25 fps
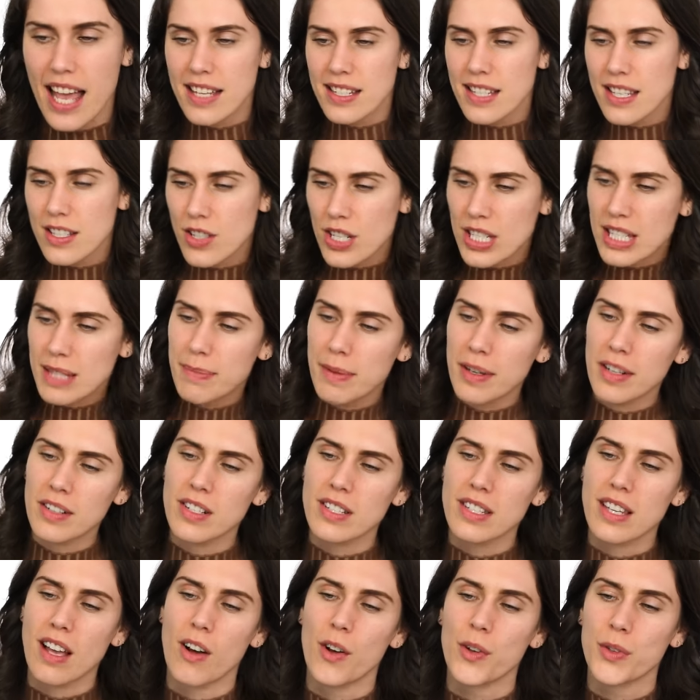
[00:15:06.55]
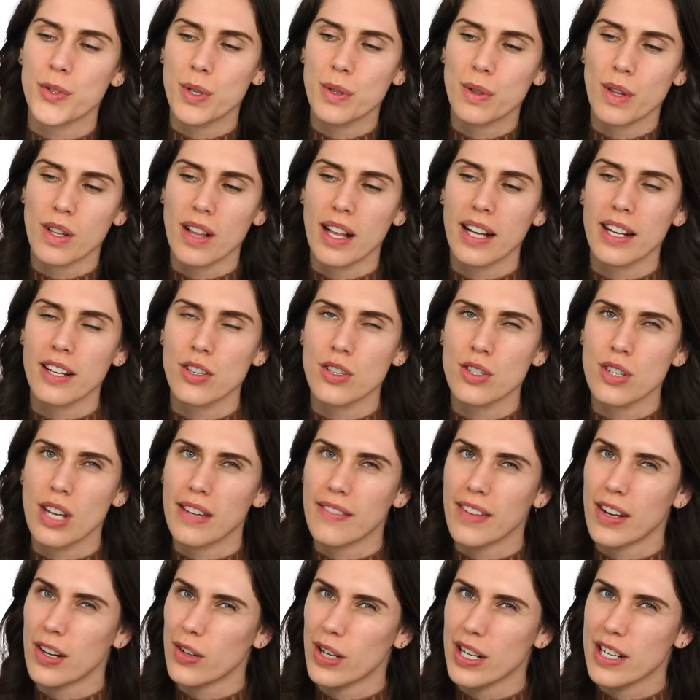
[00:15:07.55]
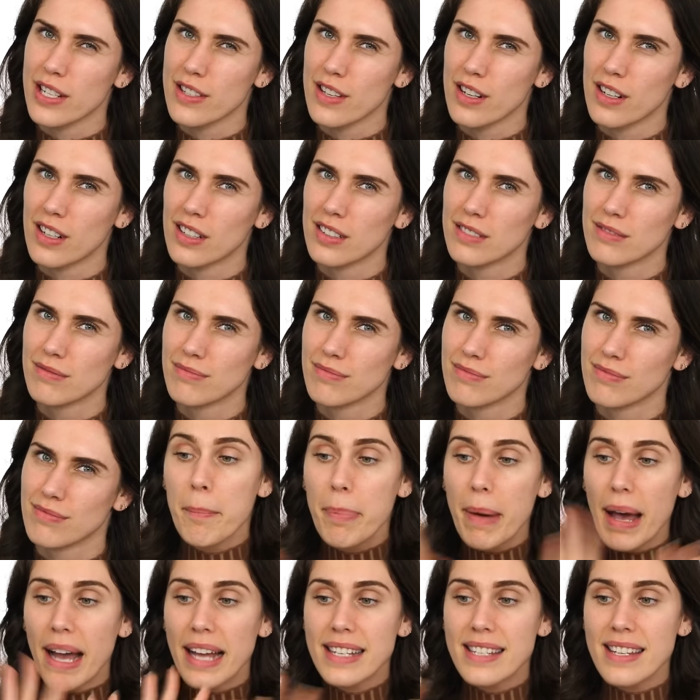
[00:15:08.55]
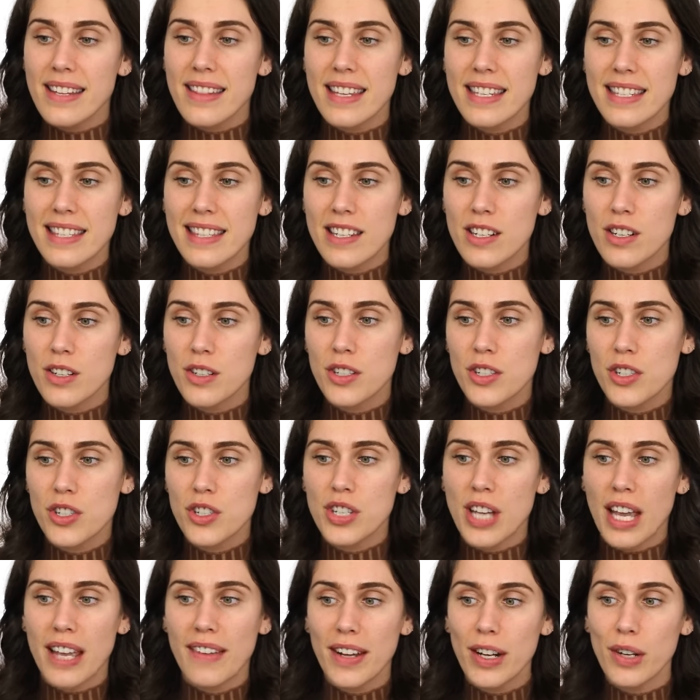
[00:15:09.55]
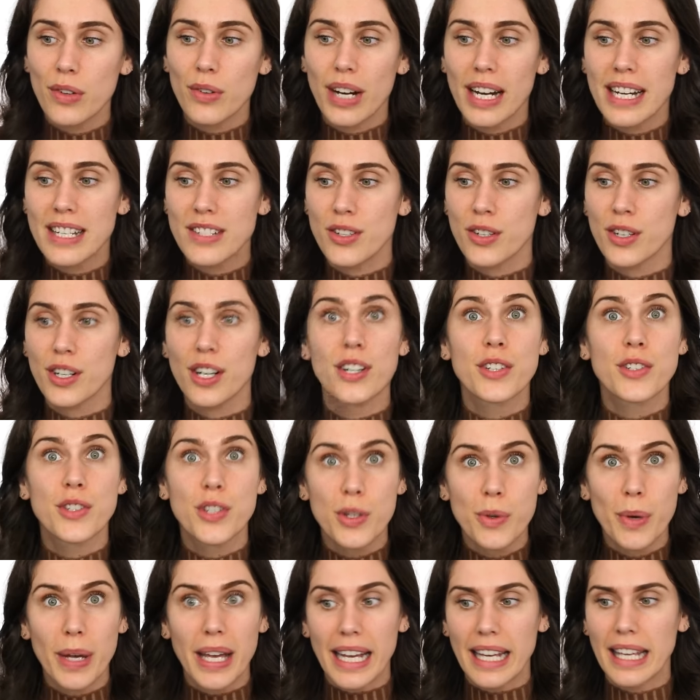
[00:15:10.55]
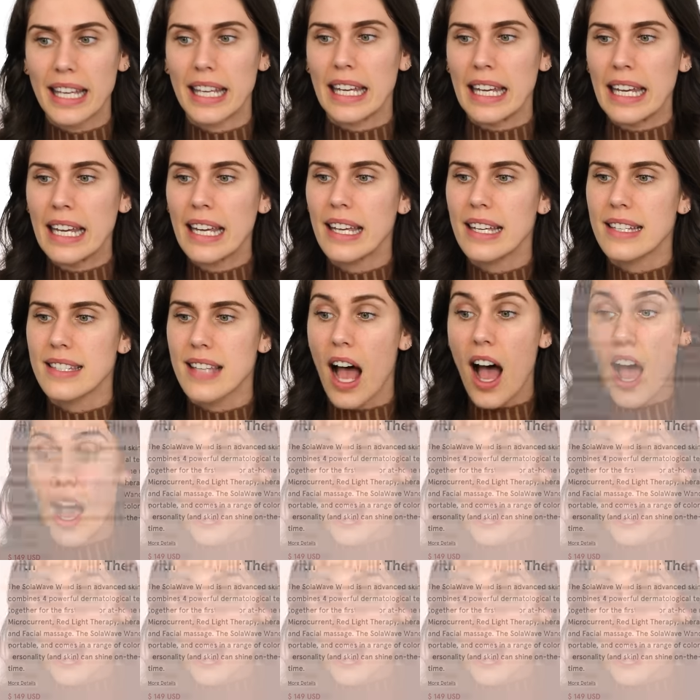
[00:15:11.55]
Is it just me or does it also look like a shaving razor? But this little shaving razor doohickey is one